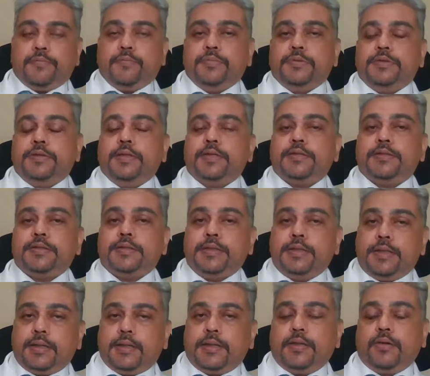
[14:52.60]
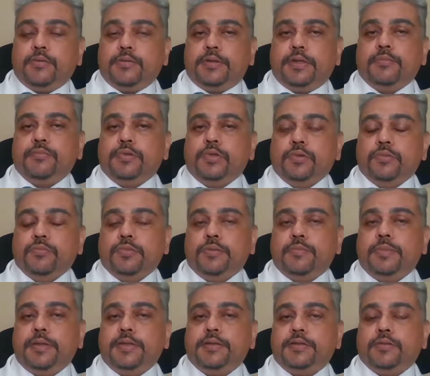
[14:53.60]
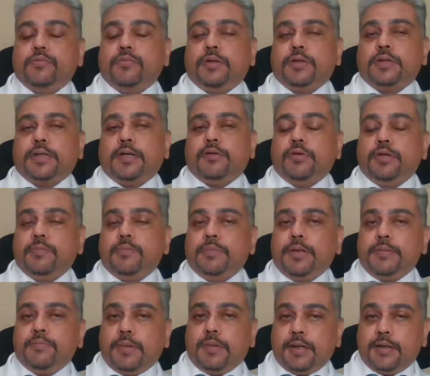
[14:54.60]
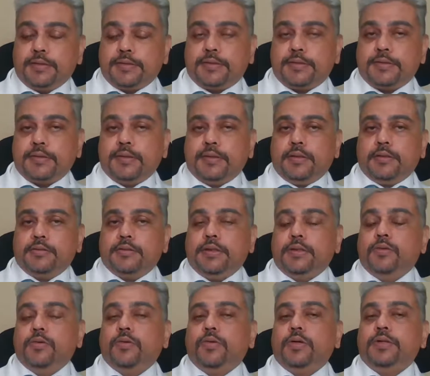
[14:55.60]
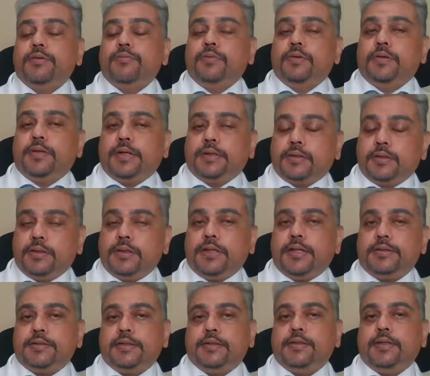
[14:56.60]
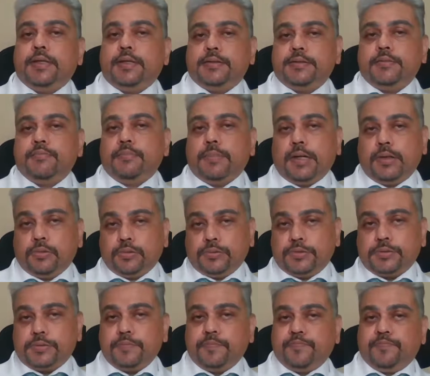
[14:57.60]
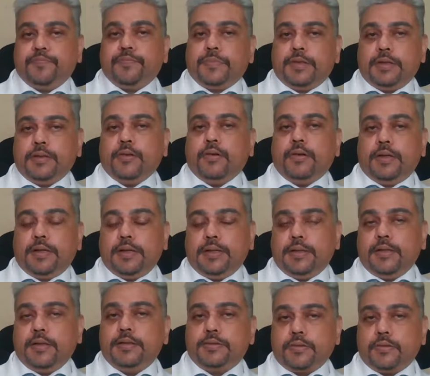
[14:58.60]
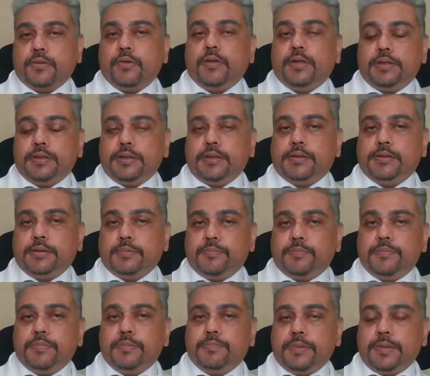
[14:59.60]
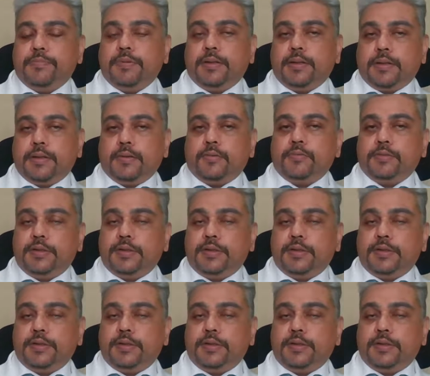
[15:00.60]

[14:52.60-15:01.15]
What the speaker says: They see around them human beings who are covered by masks. They do not even recognize that there is a mouth in all adults or all the other people